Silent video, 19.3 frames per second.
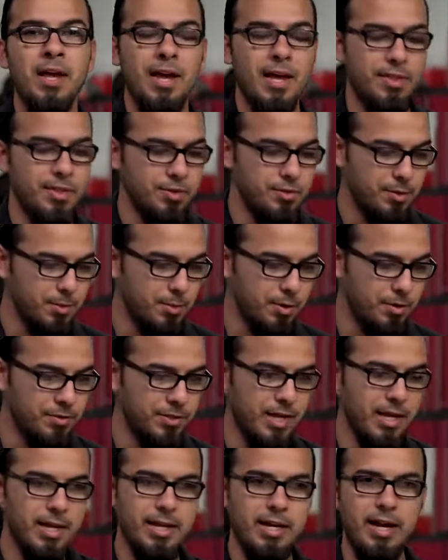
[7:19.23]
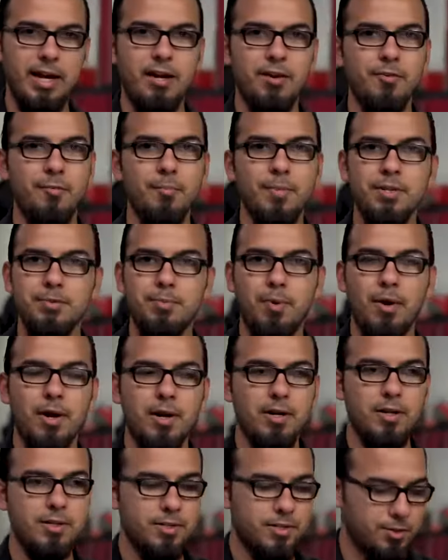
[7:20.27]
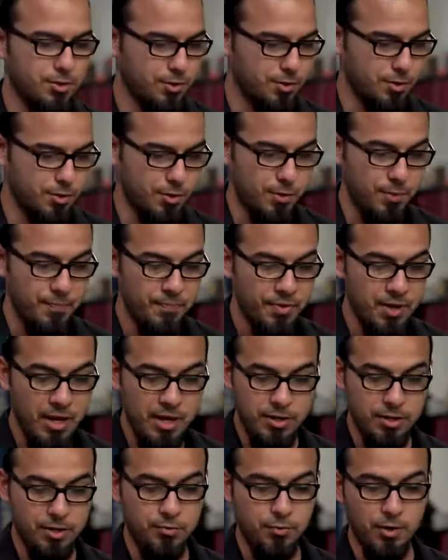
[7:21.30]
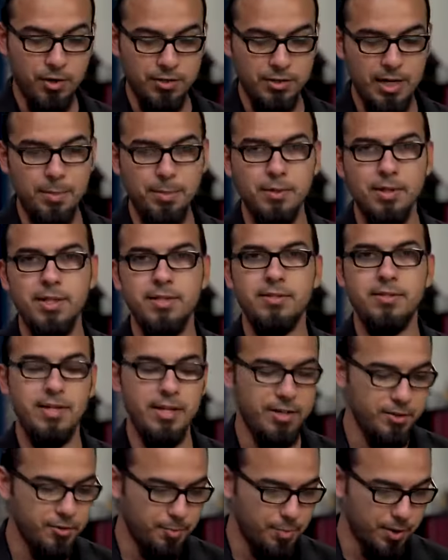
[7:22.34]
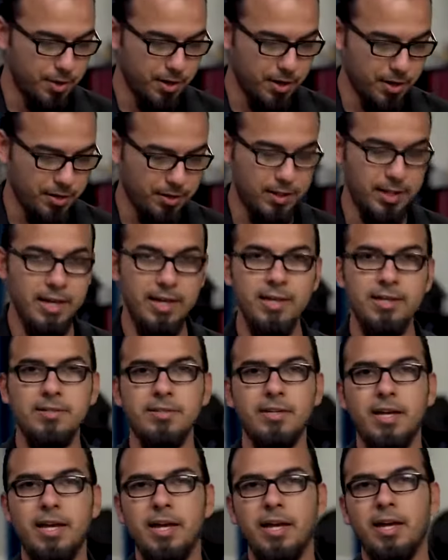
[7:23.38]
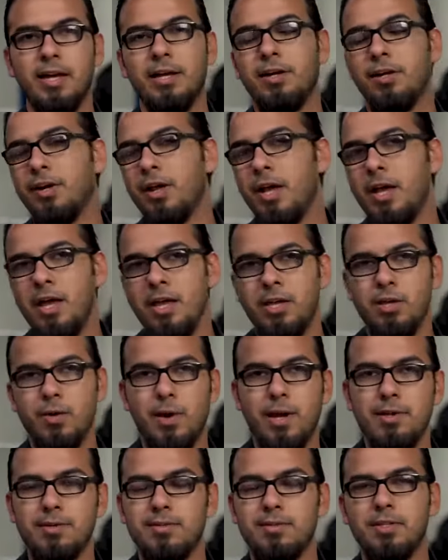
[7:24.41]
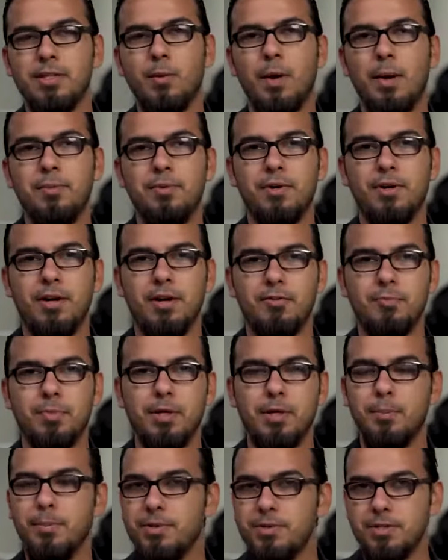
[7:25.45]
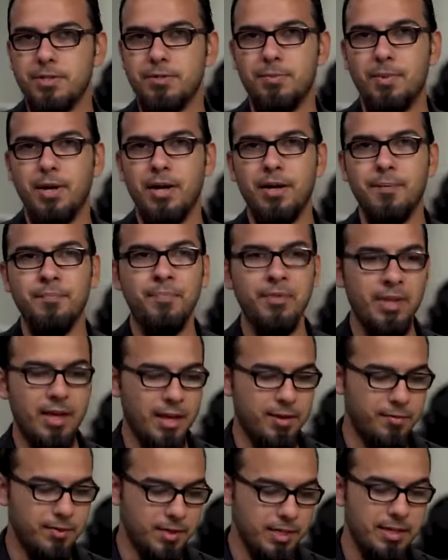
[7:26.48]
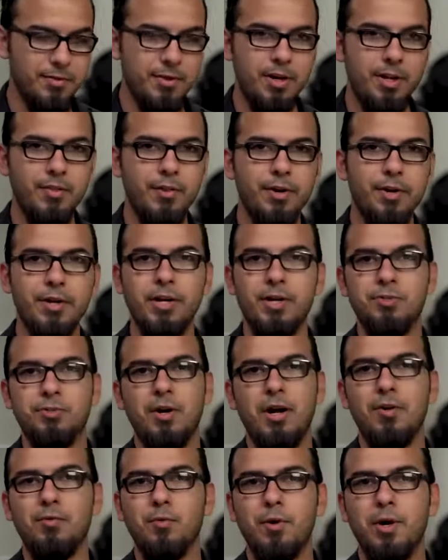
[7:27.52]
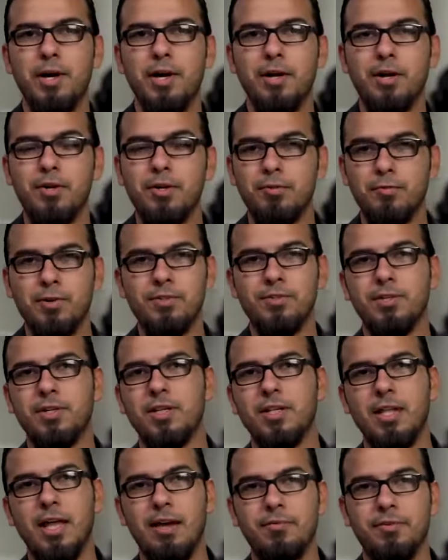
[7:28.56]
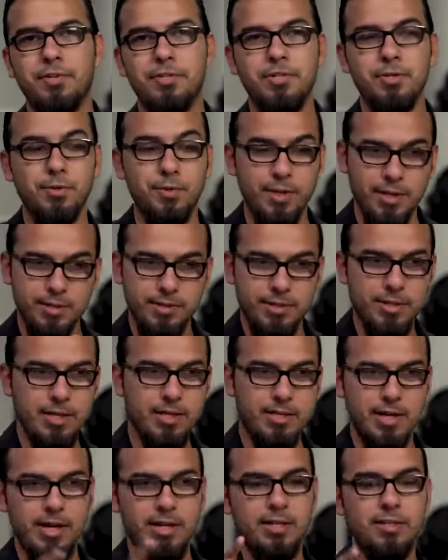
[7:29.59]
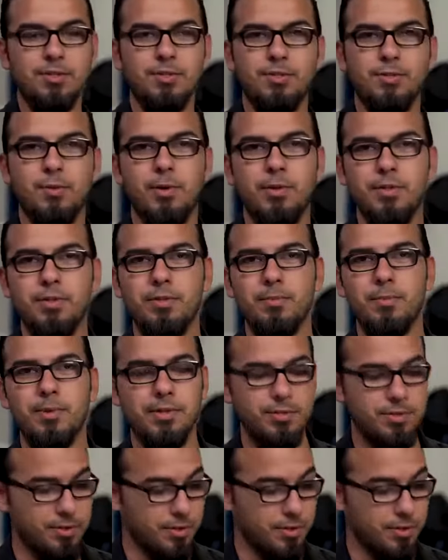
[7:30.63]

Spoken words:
And this removes any kind of missed product. So just for example, let's say you put on a glaze and you hastily wiped it off, but you missed a spot. If you leave it on there, you're going to drive away and all your friends are going to laugh at you when they see that tiny little square that you missed.